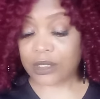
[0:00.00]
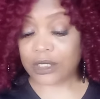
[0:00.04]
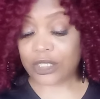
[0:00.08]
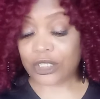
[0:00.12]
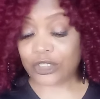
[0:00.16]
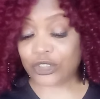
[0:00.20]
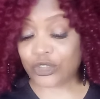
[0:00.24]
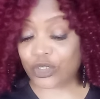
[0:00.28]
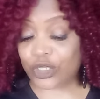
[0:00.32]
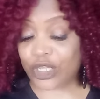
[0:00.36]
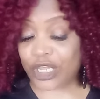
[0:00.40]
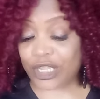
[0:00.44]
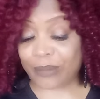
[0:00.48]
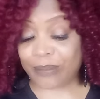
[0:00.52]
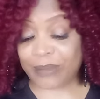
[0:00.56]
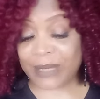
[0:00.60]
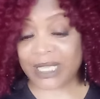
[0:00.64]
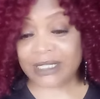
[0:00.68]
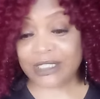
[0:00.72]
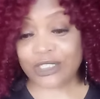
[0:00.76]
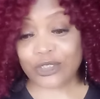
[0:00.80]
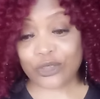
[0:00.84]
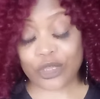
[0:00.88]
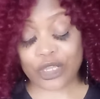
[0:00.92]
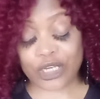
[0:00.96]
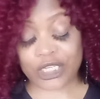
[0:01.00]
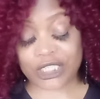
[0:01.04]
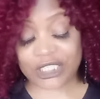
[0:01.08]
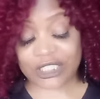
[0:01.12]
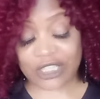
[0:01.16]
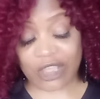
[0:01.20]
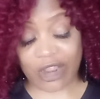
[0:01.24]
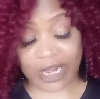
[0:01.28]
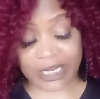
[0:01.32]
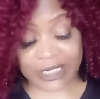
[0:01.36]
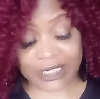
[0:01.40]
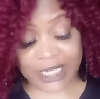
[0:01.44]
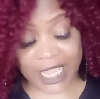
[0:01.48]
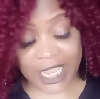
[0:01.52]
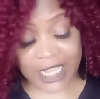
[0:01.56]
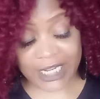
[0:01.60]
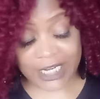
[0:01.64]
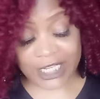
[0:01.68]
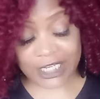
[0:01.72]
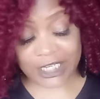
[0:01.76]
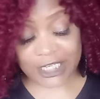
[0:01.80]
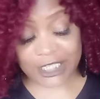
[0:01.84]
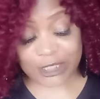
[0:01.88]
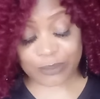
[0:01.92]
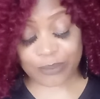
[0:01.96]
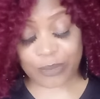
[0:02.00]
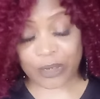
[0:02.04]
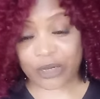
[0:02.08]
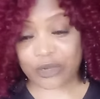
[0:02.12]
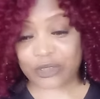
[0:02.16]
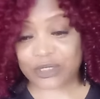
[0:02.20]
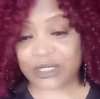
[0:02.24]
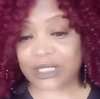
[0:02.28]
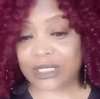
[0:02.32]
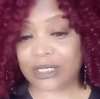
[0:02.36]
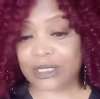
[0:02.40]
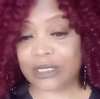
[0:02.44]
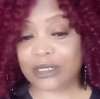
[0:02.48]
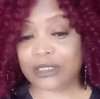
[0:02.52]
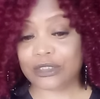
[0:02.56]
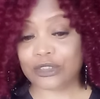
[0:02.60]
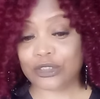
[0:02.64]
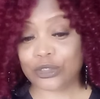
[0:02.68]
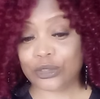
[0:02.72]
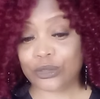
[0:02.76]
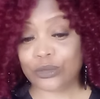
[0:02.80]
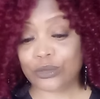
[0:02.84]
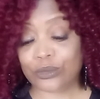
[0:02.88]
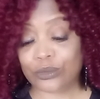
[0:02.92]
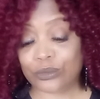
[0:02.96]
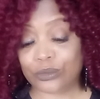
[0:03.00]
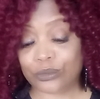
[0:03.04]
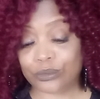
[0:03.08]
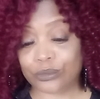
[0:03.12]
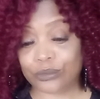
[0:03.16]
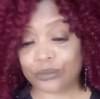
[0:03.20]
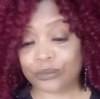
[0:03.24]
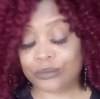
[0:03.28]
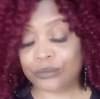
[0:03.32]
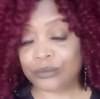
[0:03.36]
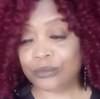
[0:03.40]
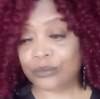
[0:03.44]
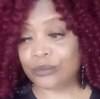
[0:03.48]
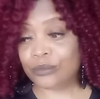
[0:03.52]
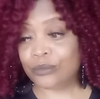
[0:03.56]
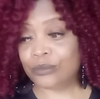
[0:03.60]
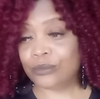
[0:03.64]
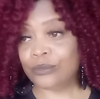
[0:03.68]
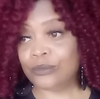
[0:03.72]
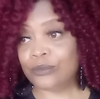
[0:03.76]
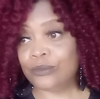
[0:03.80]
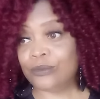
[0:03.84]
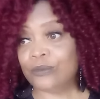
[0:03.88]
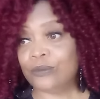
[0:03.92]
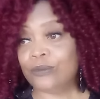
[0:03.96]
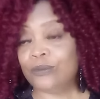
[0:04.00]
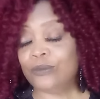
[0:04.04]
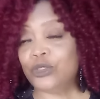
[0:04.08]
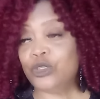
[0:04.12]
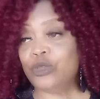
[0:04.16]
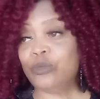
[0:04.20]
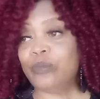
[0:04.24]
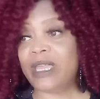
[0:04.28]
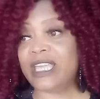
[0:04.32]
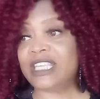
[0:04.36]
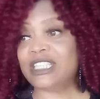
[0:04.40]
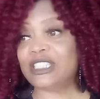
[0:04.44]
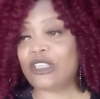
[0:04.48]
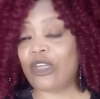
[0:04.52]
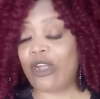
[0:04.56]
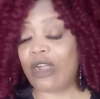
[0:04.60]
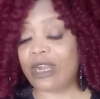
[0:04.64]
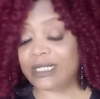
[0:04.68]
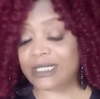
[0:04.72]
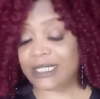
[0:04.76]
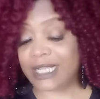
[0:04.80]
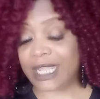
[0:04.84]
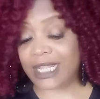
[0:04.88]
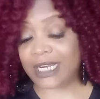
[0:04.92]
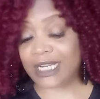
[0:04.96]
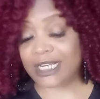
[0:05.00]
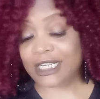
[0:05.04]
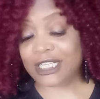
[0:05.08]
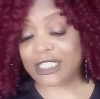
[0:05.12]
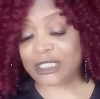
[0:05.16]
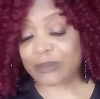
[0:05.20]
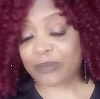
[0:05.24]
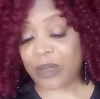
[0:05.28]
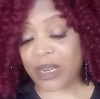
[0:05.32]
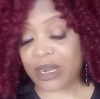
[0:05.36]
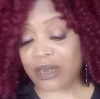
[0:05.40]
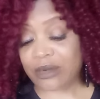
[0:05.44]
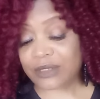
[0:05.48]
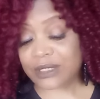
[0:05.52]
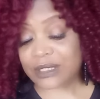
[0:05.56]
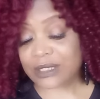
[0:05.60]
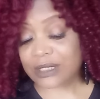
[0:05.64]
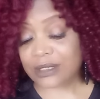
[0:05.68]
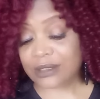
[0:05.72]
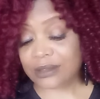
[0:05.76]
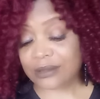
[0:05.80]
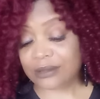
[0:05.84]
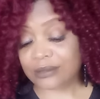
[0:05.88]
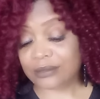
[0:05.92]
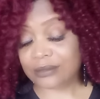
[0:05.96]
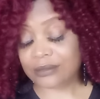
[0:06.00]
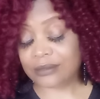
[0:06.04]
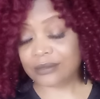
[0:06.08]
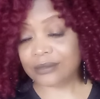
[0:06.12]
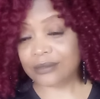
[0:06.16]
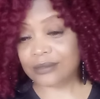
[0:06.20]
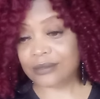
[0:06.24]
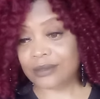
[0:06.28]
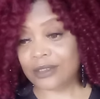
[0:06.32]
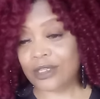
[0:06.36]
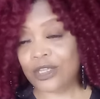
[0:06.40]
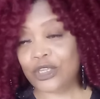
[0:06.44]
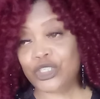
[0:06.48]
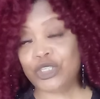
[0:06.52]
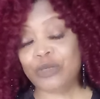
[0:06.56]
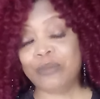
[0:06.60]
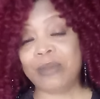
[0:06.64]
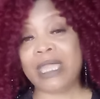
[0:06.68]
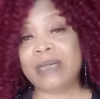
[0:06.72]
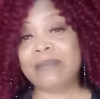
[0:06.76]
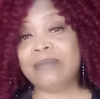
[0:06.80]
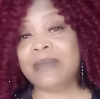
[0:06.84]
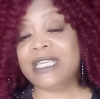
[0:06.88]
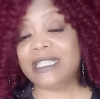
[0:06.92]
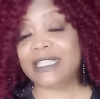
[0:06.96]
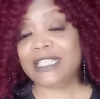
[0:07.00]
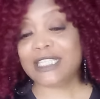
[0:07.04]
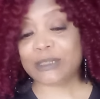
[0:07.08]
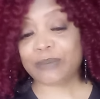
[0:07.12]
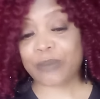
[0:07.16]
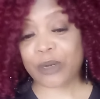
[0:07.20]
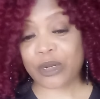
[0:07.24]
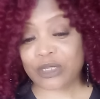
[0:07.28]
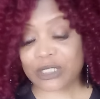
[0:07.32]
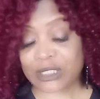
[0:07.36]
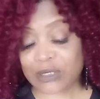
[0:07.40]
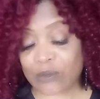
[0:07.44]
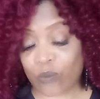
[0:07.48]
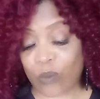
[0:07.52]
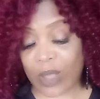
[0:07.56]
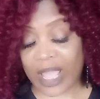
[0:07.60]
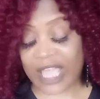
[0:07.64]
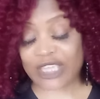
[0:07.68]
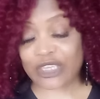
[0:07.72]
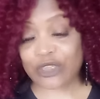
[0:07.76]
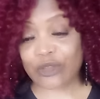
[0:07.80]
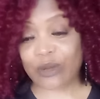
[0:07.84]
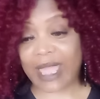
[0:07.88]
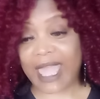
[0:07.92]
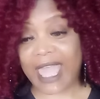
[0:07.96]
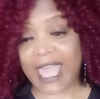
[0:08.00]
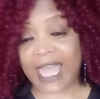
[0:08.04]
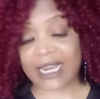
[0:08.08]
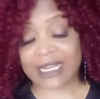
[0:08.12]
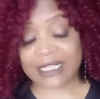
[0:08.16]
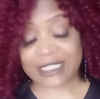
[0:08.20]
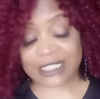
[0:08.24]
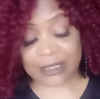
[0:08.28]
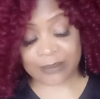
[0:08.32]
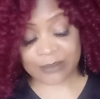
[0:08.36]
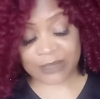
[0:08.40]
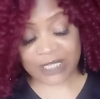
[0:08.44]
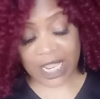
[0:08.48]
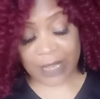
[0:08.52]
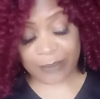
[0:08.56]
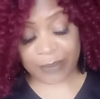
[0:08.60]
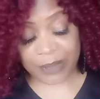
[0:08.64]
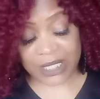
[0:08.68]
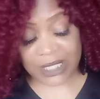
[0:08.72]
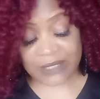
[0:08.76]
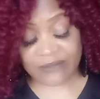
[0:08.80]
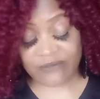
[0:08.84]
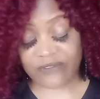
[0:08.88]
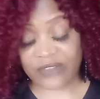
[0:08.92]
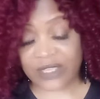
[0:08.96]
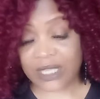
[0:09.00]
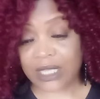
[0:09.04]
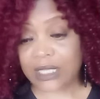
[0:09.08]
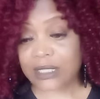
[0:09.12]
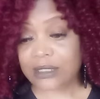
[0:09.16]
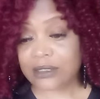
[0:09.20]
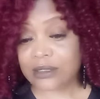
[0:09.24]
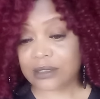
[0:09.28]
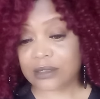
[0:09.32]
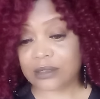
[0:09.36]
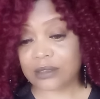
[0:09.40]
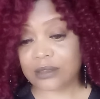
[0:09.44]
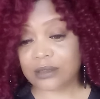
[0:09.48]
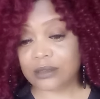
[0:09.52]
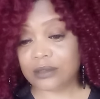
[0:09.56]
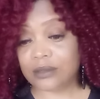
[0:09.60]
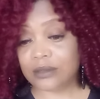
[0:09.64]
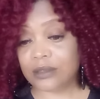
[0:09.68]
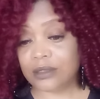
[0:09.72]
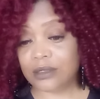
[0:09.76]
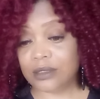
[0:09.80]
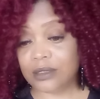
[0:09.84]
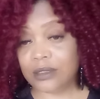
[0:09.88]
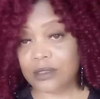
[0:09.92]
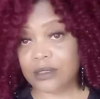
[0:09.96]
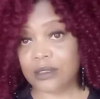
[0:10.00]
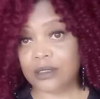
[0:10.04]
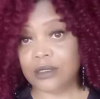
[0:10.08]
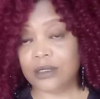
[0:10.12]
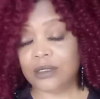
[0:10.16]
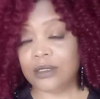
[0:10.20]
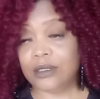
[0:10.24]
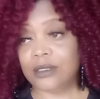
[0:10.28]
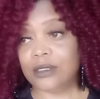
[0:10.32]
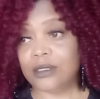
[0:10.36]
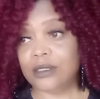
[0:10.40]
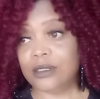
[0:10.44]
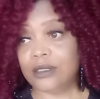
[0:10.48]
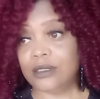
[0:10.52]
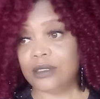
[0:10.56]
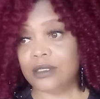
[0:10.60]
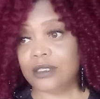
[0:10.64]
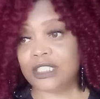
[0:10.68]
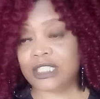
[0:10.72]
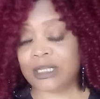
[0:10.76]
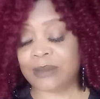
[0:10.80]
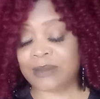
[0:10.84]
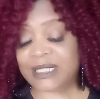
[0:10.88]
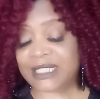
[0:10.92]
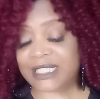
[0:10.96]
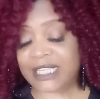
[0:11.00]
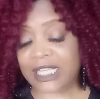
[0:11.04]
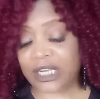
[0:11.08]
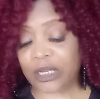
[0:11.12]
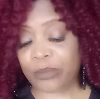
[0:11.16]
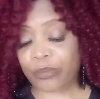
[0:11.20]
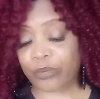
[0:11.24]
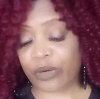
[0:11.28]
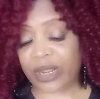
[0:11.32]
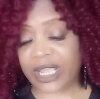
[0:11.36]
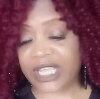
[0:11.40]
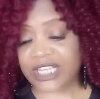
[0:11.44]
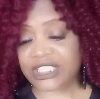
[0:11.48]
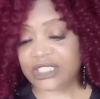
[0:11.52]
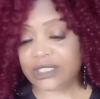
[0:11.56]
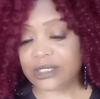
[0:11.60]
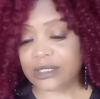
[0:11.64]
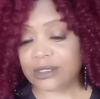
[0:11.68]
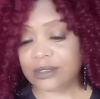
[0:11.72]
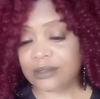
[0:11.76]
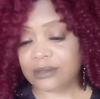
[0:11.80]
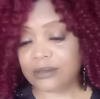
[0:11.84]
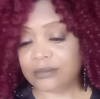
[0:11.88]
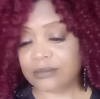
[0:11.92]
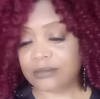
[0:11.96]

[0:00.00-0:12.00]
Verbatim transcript: You're gonna meet you're gonna start dating this person here too. You may start dating this person. You may meet this person while you're out at some type of events, some celebration